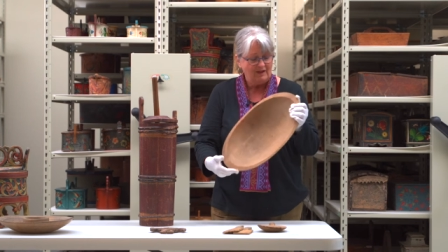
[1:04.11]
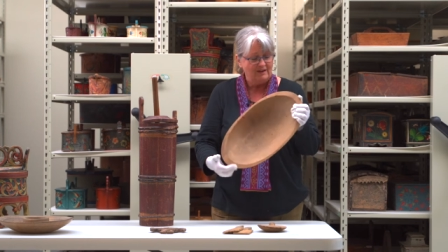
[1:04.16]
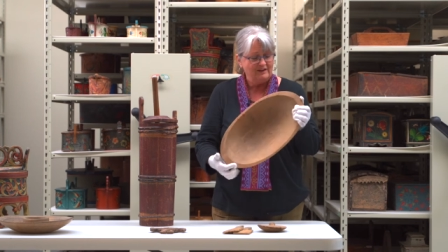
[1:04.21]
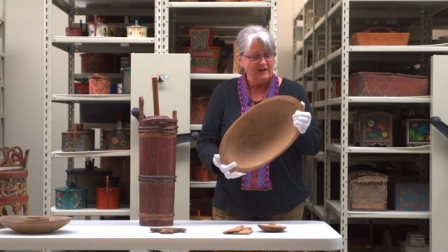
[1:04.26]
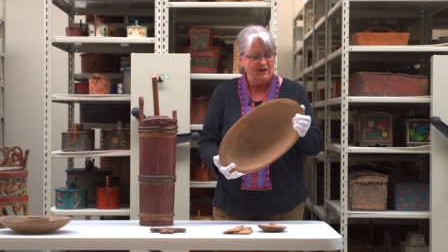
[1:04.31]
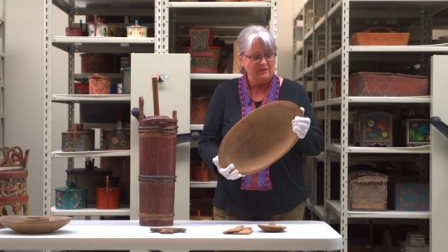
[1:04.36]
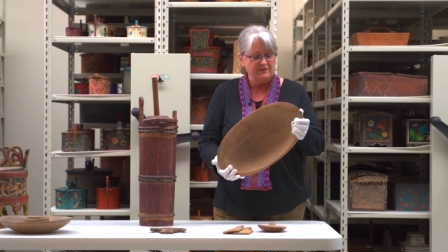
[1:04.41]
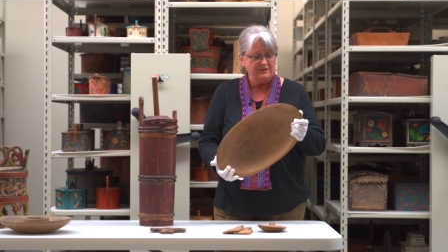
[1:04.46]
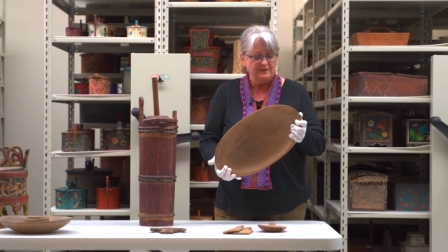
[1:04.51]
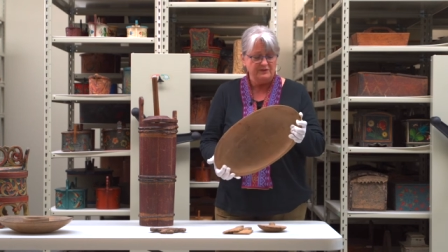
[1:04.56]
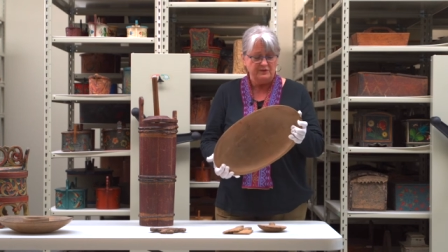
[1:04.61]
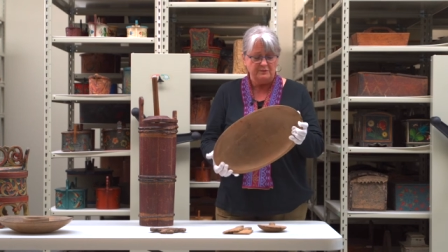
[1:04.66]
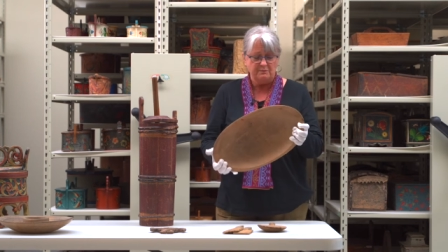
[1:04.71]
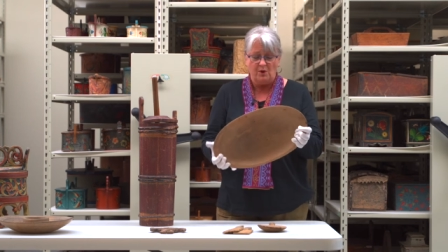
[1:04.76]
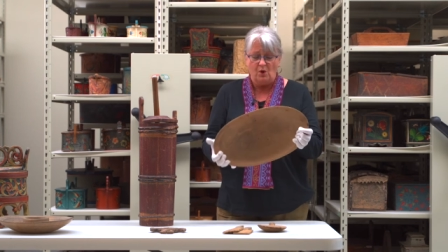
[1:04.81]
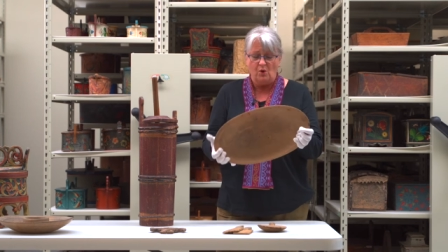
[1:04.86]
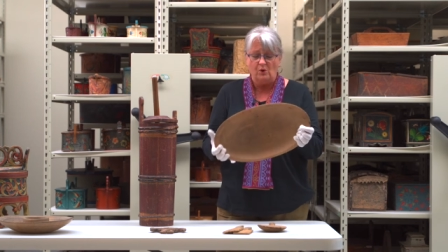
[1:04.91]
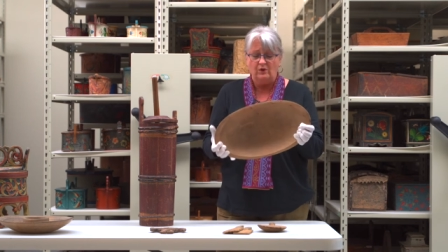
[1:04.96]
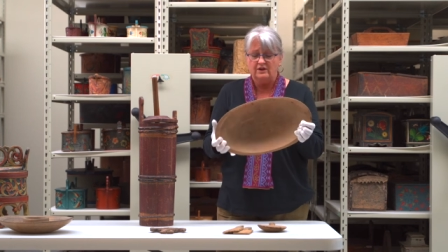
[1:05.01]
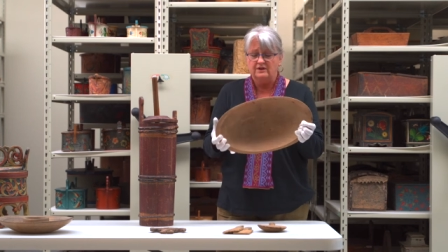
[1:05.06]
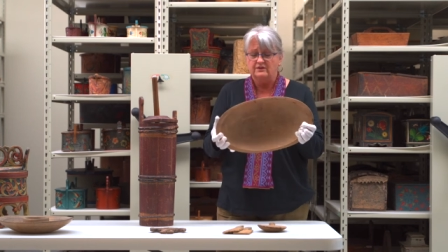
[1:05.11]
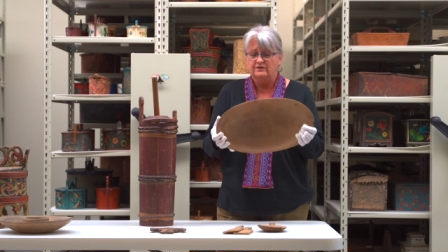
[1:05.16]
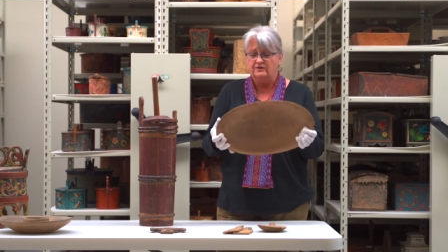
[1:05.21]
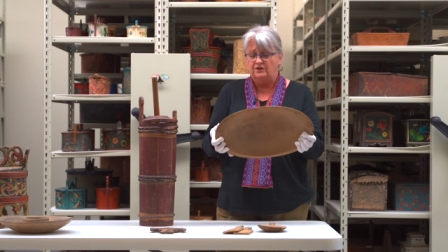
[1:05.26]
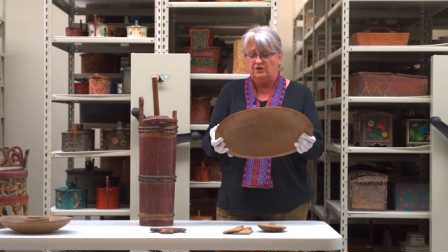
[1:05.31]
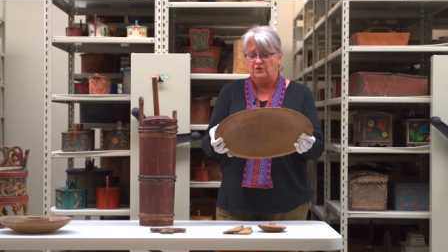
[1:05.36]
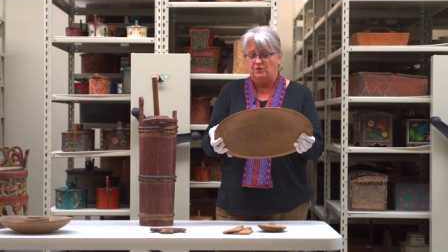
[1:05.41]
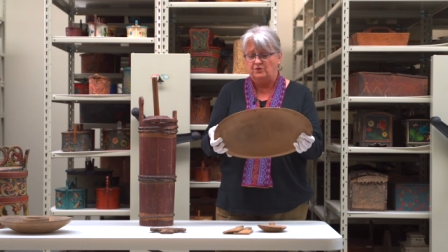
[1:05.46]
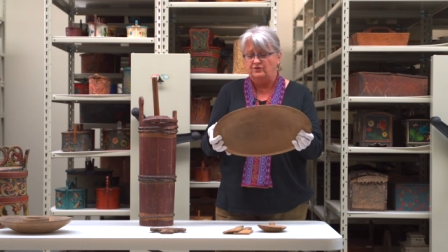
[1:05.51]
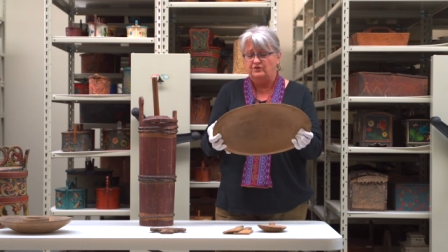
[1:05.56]
Now this bowl is
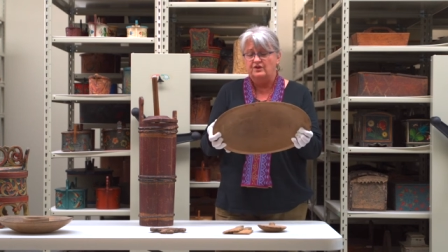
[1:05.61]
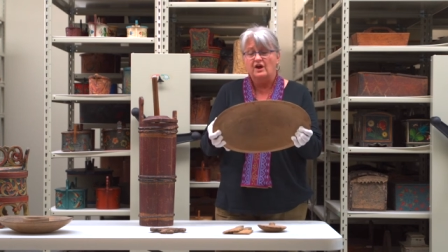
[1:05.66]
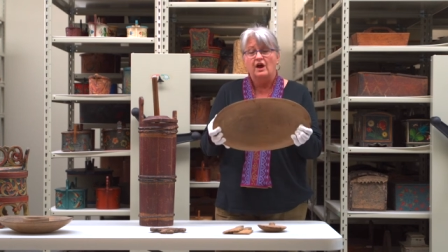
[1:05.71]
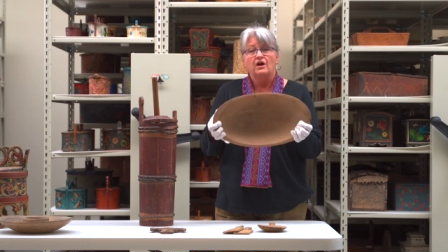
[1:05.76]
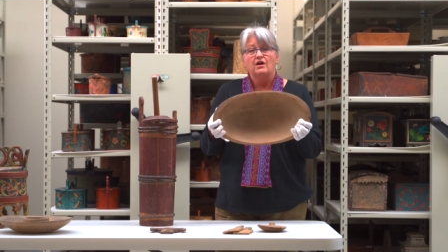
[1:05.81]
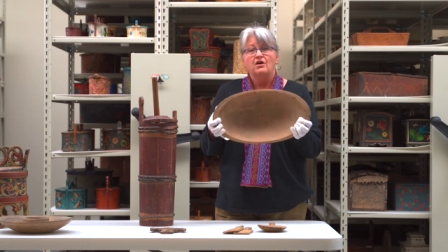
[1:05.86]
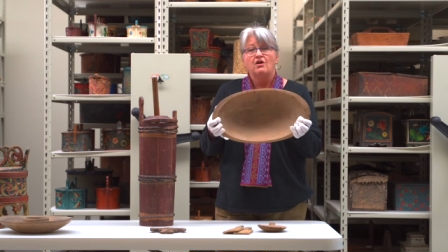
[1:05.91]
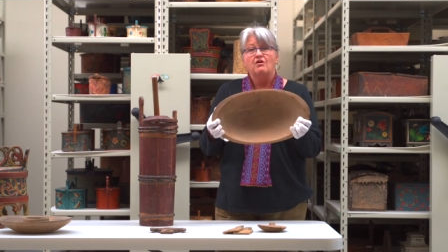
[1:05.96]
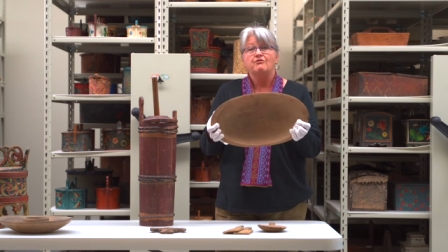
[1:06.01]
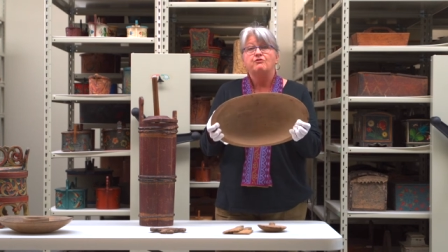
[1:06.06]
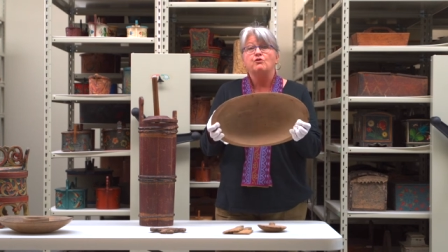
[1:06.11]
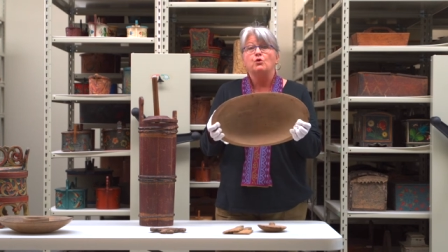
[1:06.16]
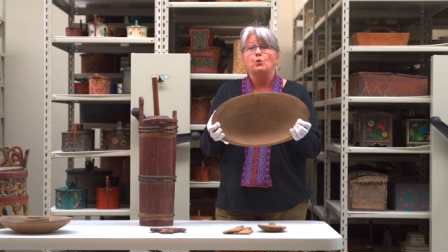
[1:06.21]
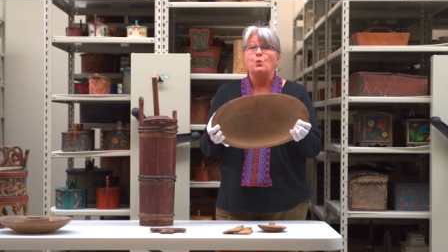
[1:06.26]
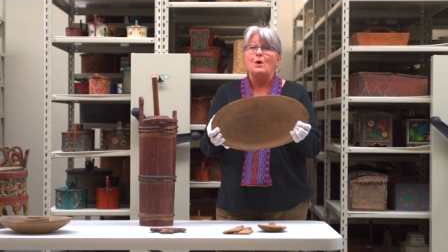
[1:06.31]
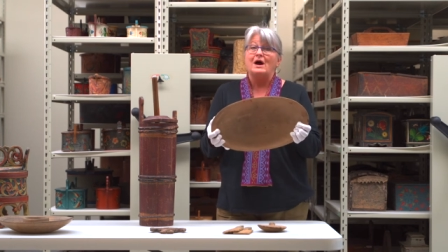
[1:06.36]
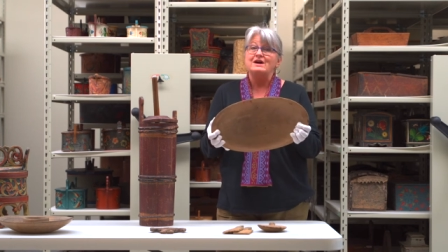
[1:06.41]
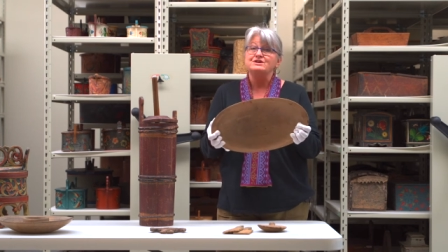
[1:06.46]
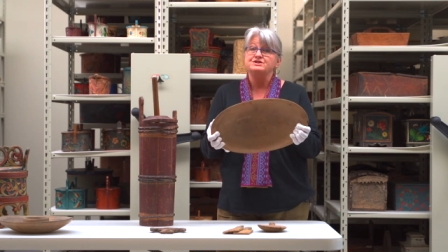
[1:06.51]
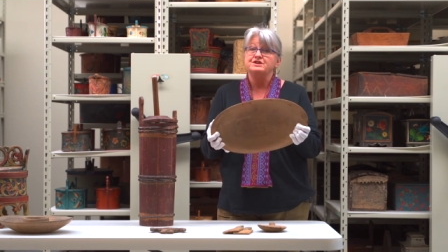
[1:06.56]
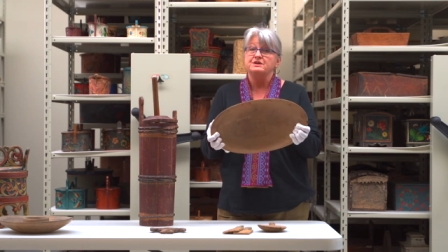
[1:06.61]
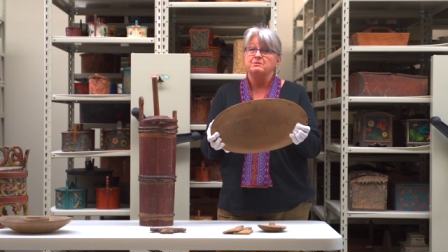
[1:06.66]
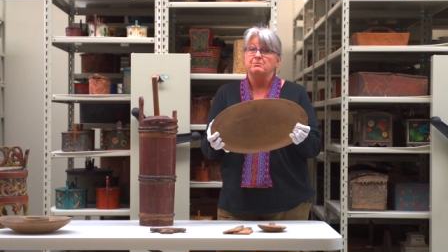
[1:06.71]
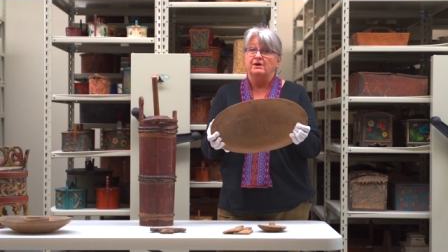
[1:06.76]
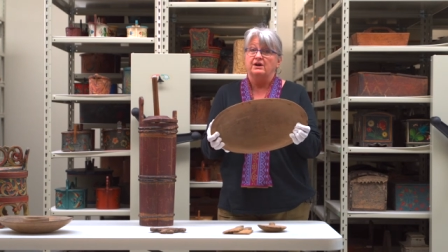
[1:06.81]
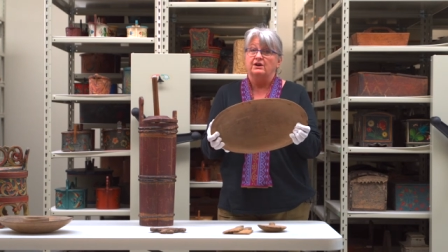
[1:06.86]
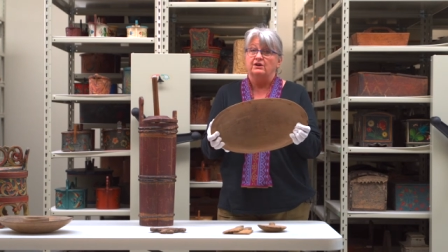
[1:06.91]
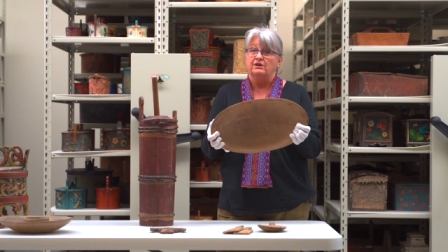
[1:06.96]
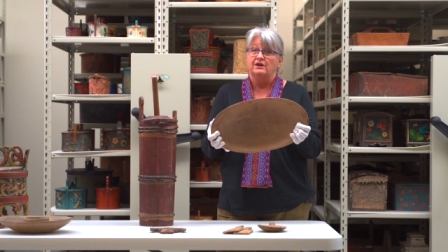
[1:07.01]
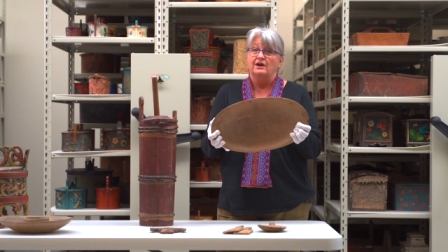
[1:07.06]
used for washing
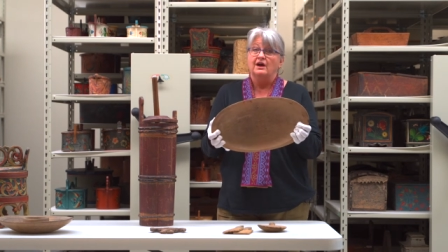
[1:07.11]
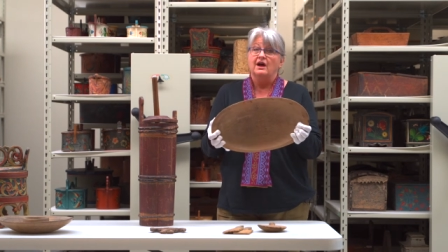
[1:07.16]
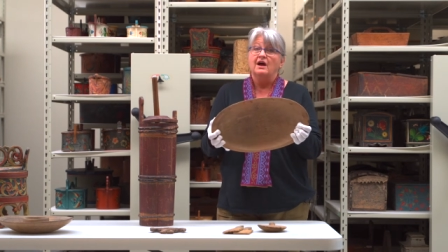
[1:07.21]
butter,